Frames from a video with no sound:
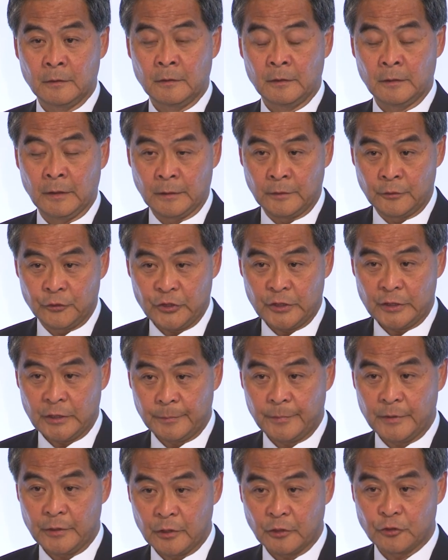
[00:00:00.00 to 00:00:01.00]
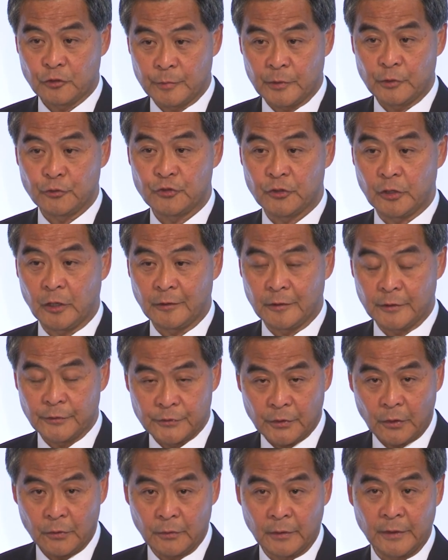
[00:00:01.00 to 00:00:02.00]
GDP contribution on
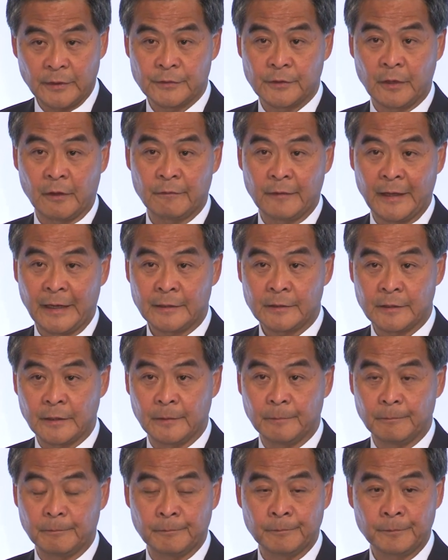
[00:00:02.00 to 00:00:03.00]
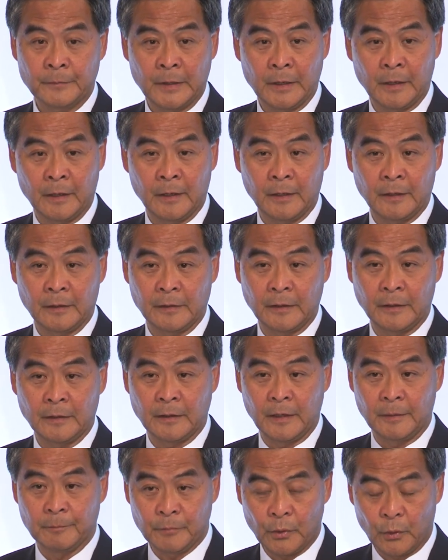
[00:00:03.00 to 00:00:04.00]
its own is not that
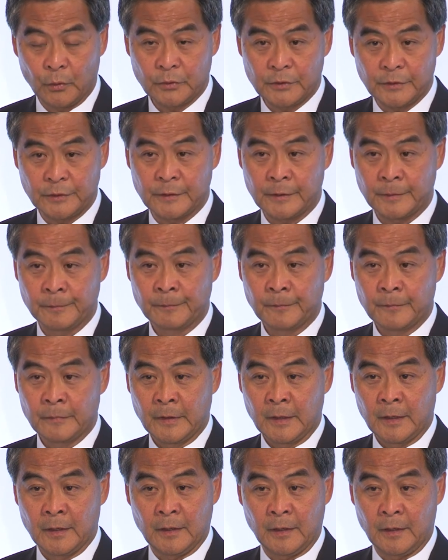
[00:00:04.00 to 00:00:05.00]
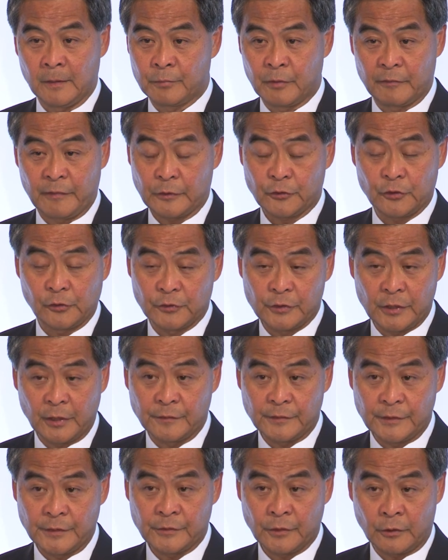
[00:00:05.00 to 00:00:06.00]
important. Professional
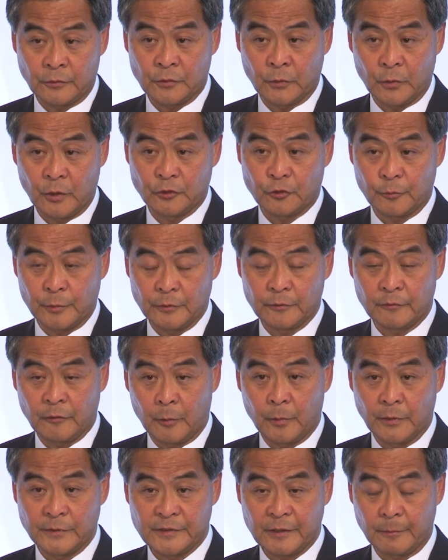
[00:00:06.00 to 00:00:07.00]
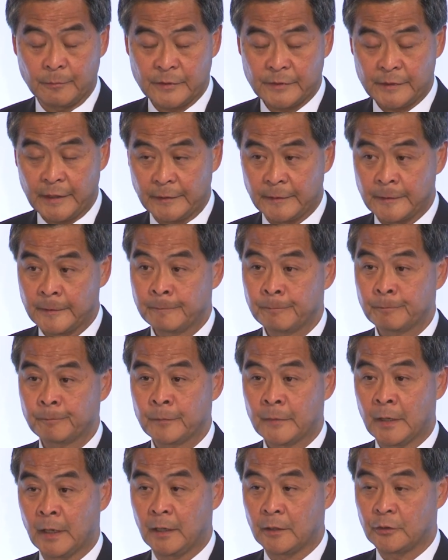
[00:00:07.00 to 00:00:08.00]
services also contribute 4.7%
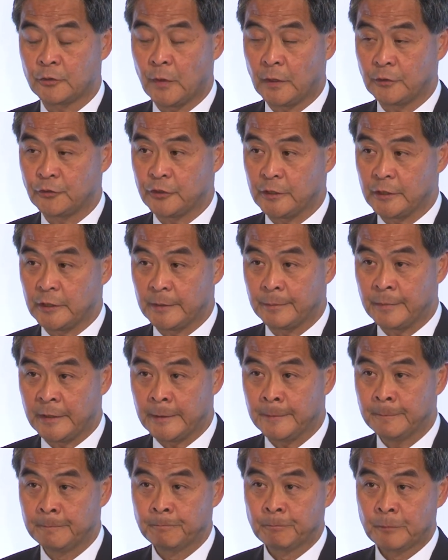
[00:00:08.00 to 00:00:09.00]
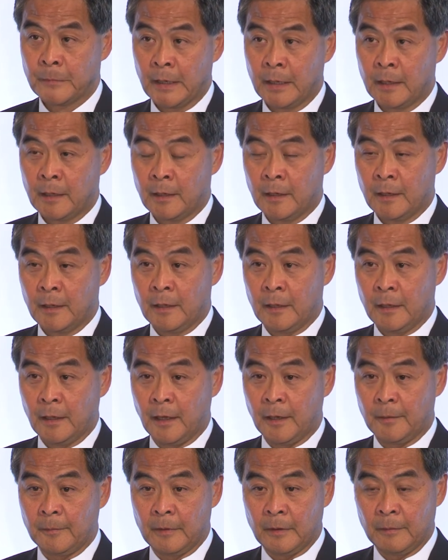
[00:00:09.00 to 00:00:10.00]
to our GDP.
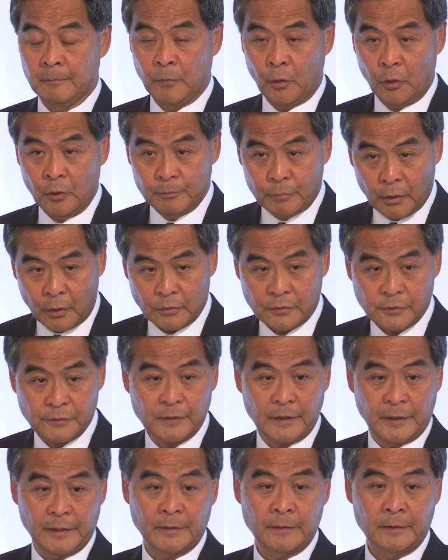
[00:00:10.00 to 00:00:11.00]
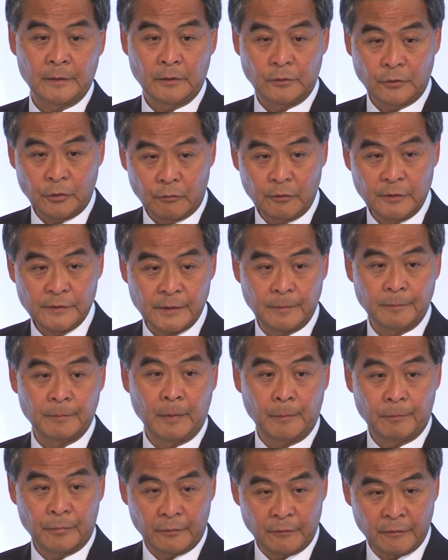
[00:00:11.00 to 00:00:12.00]
More importantly,
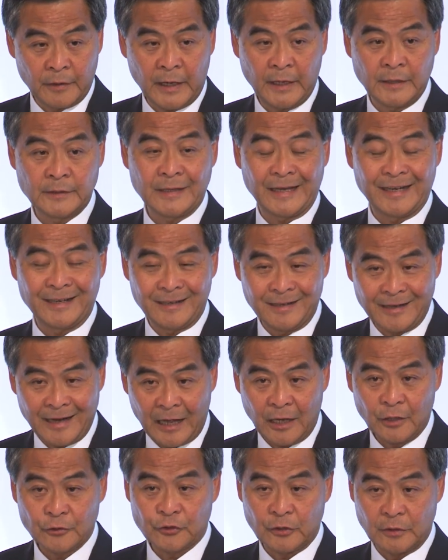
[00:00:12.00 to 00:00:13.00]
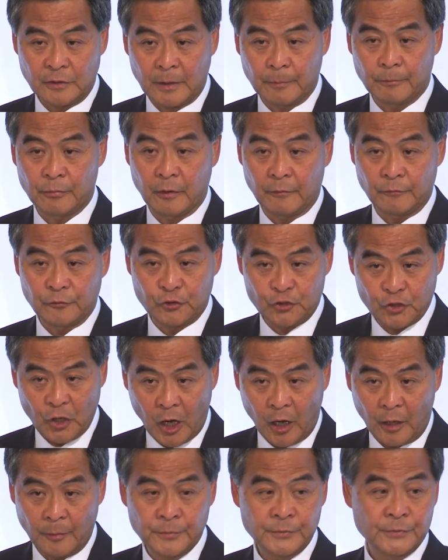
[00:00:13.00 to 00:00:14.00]
tourism provides a large number of
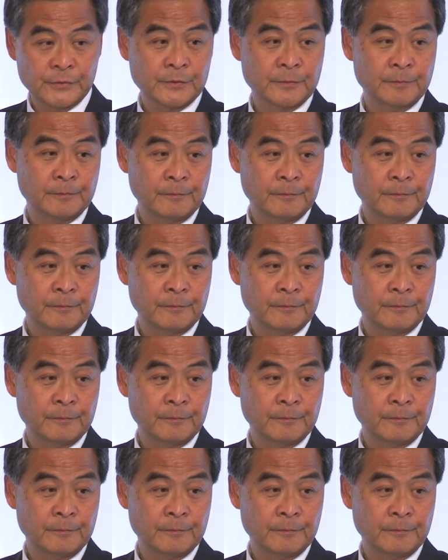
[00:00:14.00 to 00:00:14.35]
jobs,